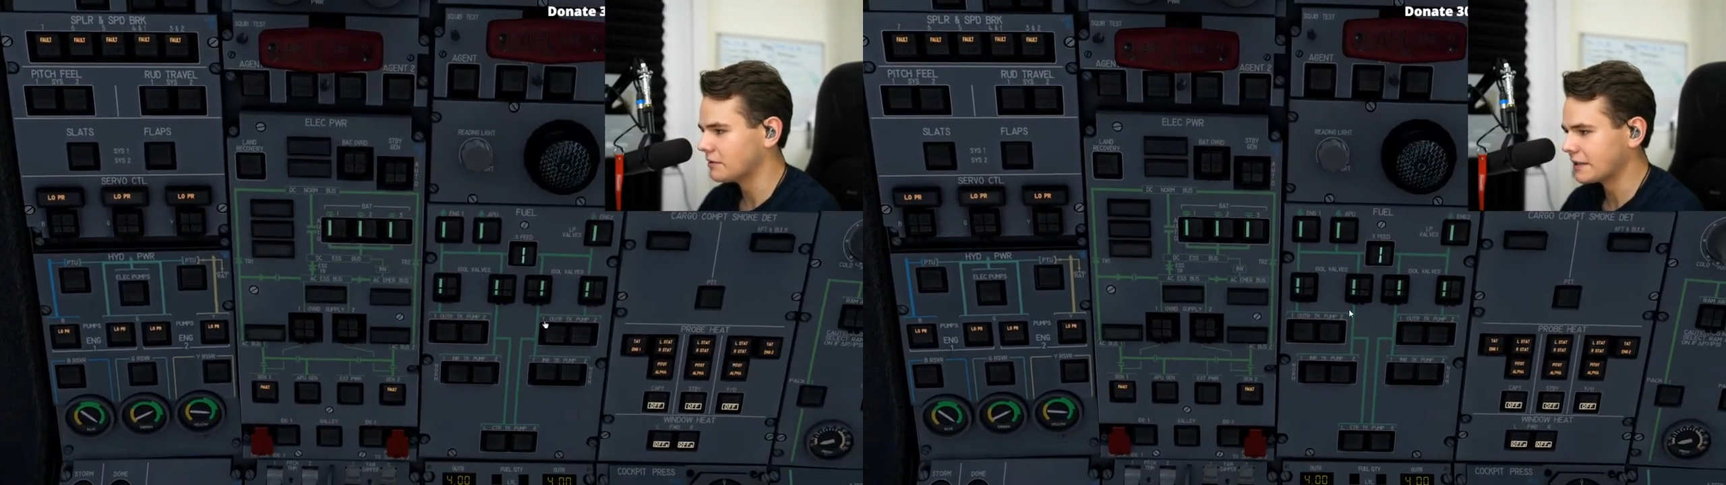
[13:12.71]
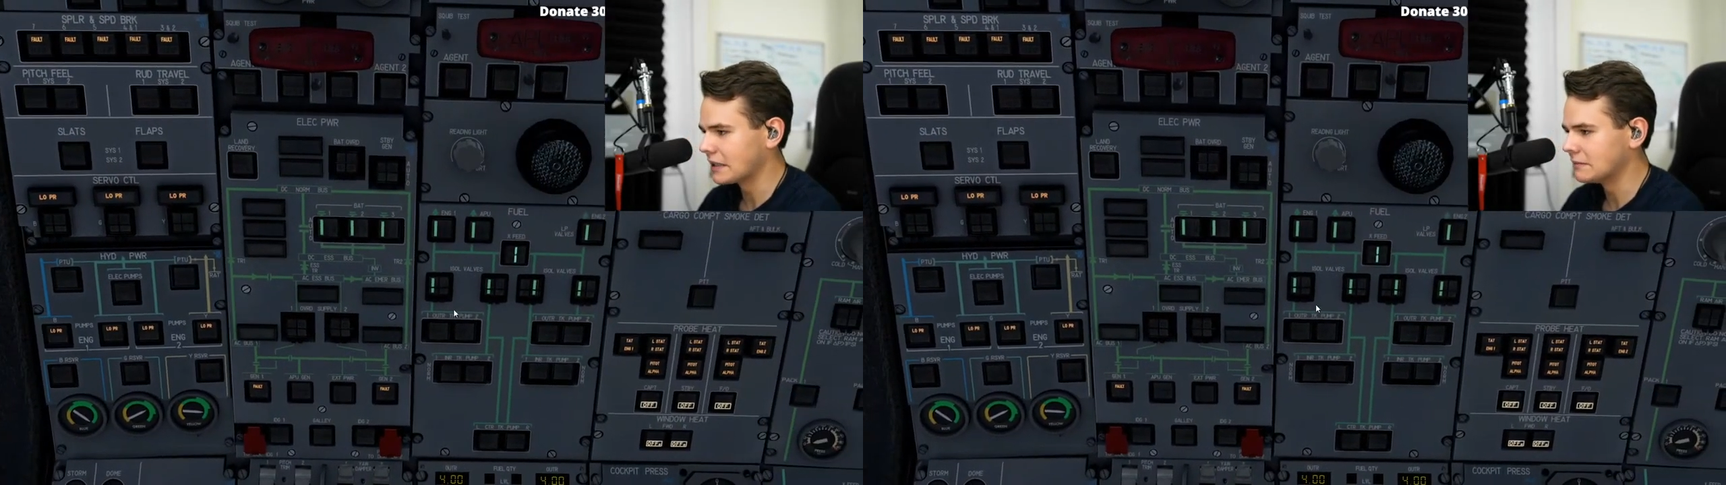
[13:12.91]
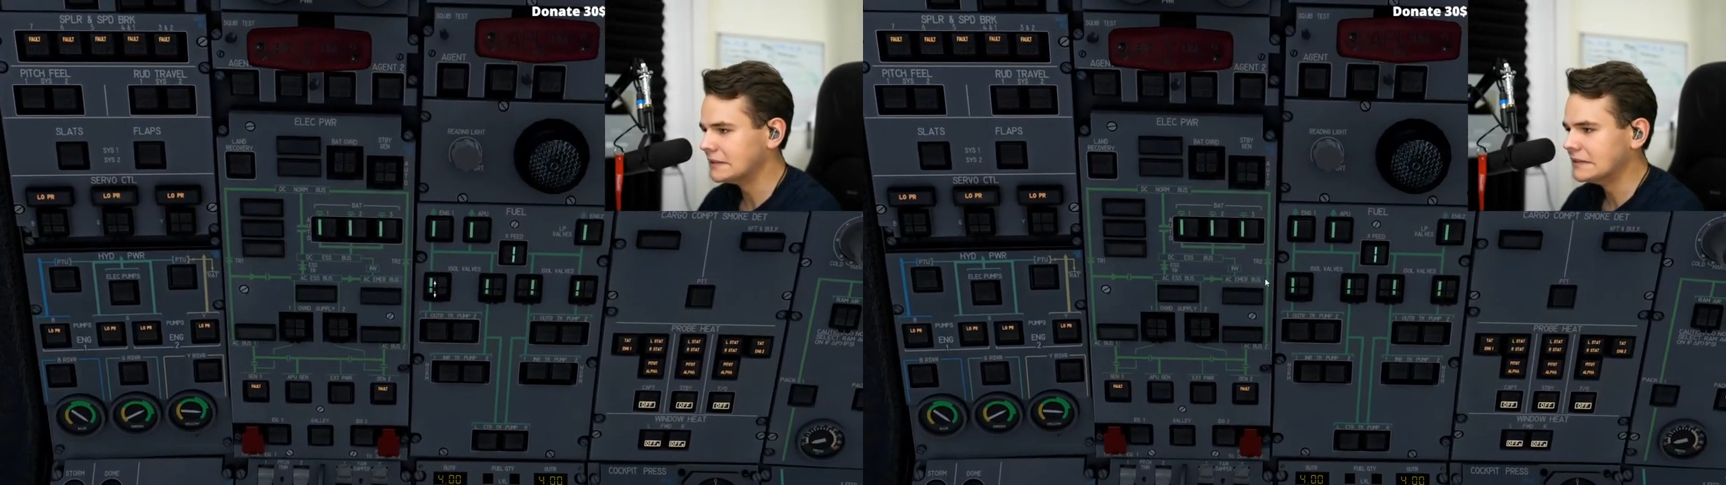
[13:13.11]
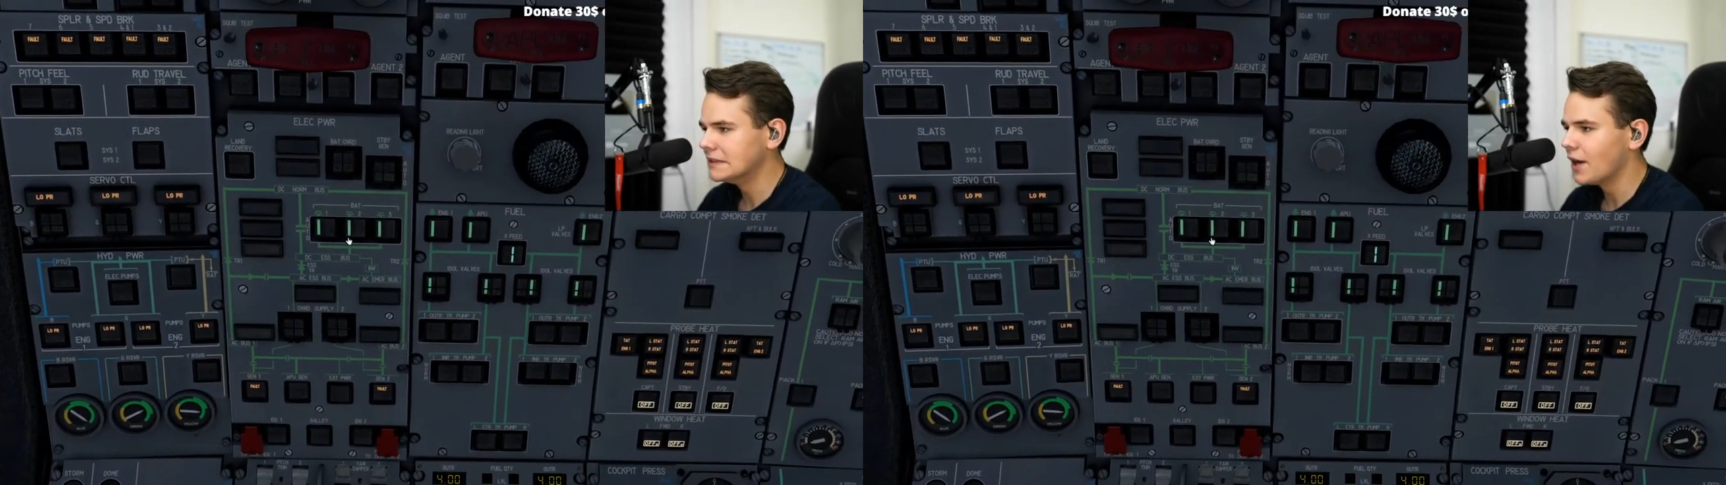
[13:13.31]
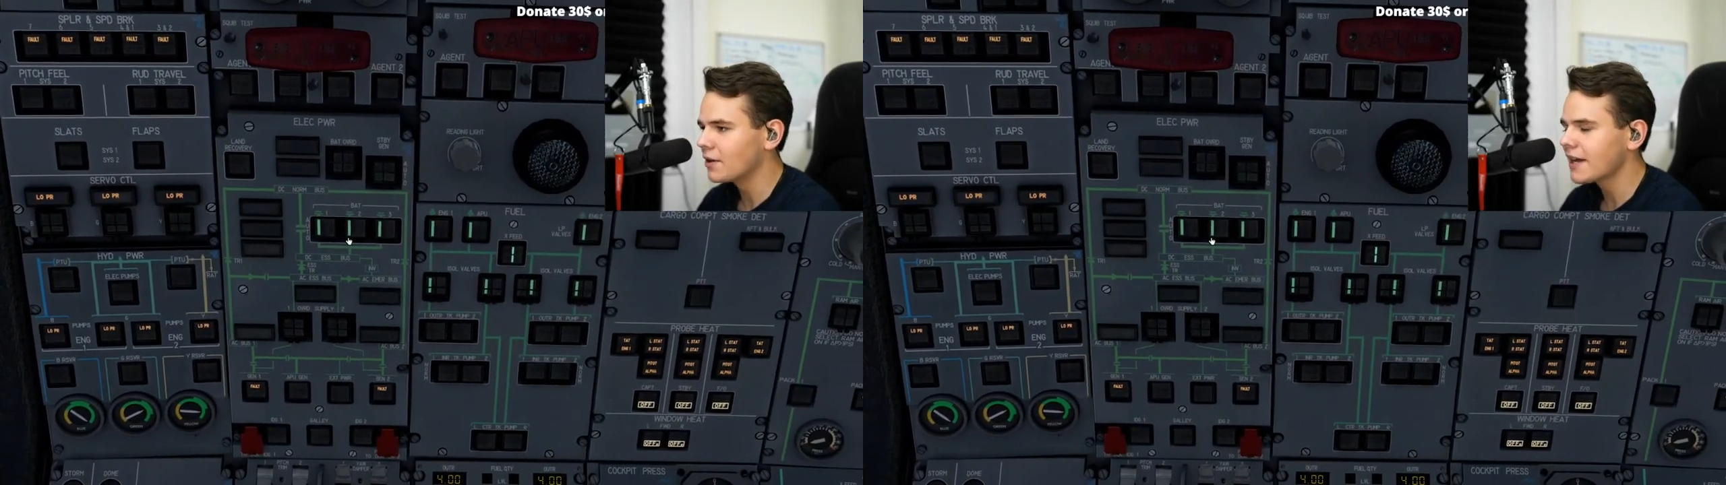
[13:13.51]
Oh, damn.
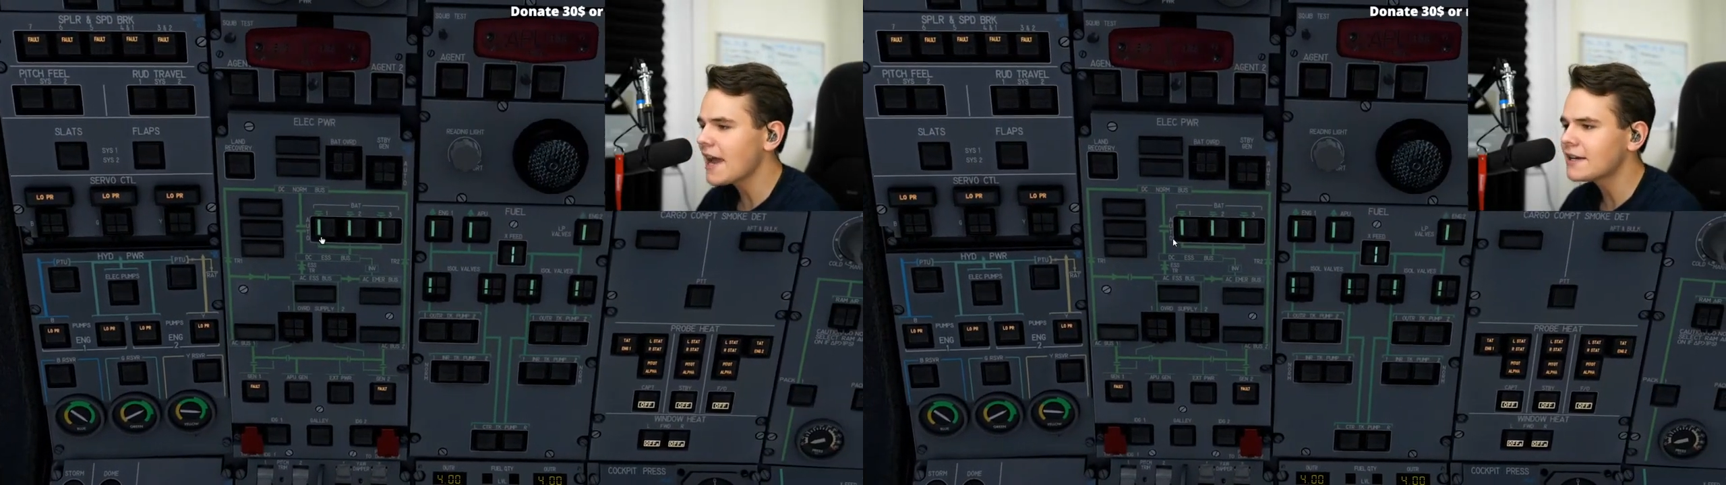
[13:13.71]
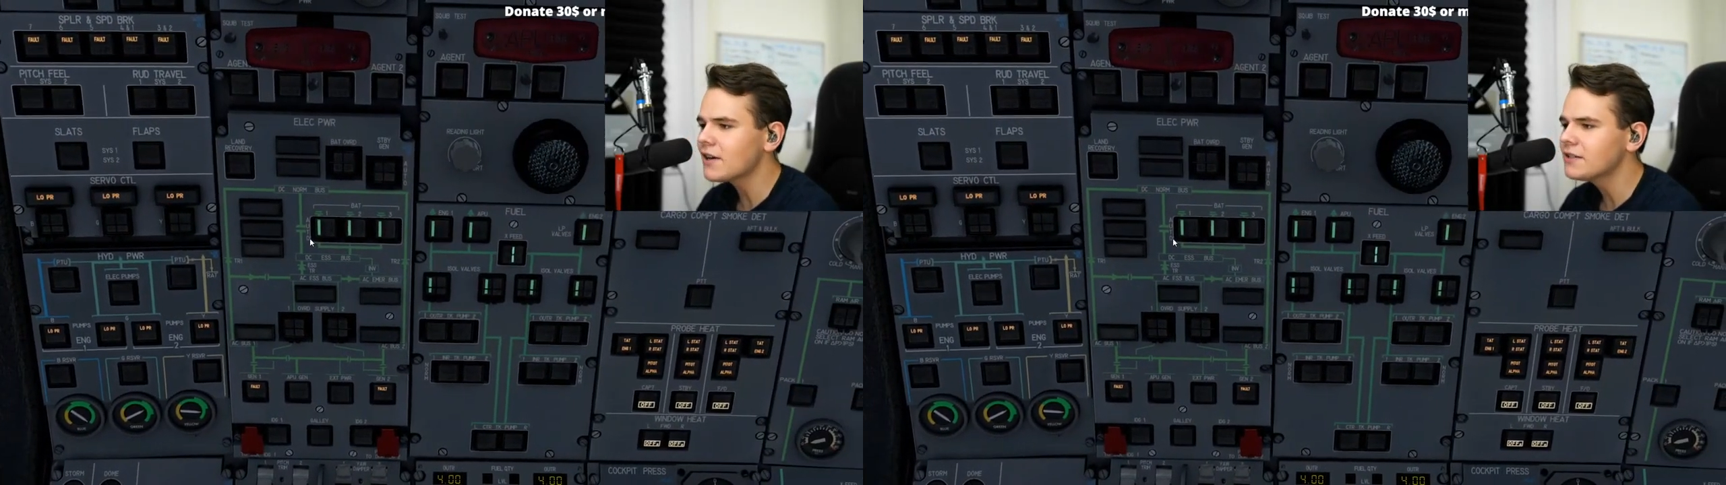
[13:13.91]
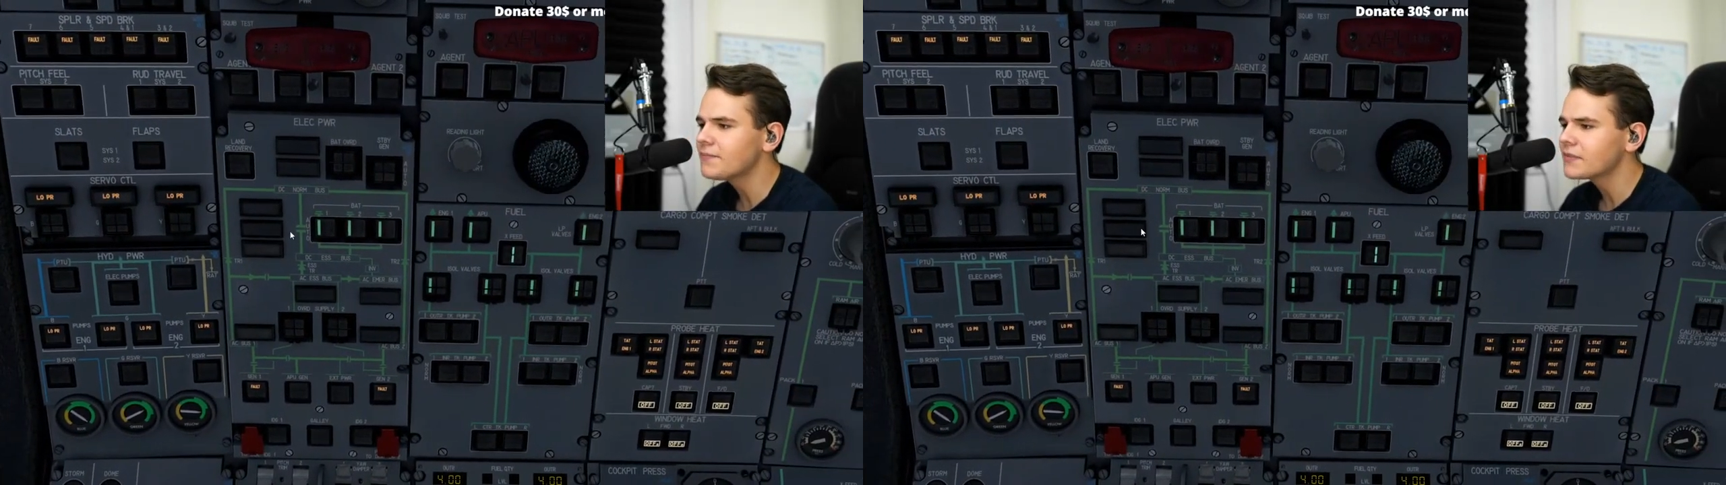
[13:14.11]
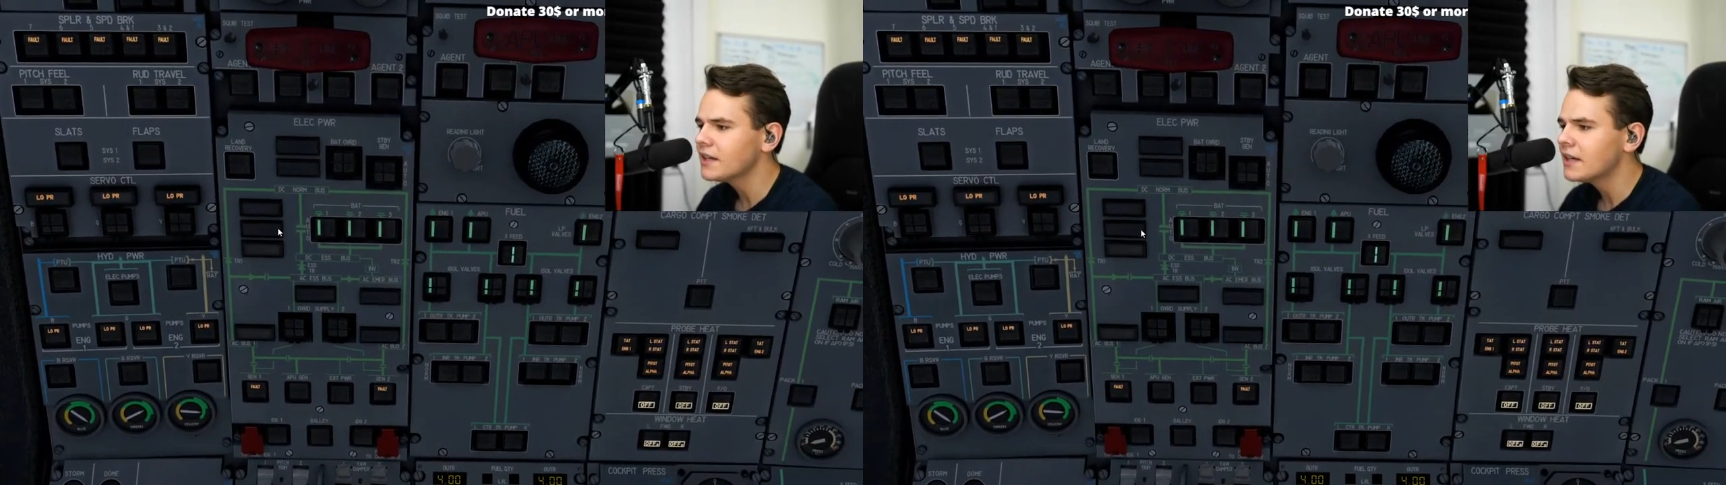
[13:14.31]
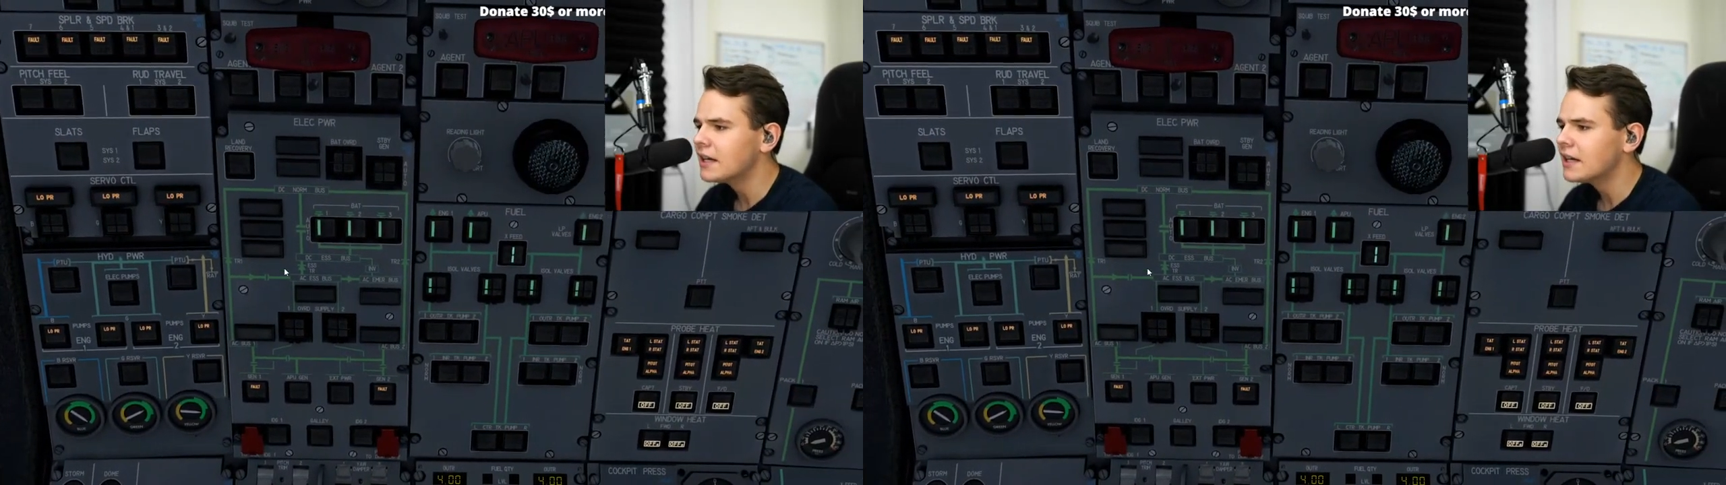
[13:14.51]
Okay, good.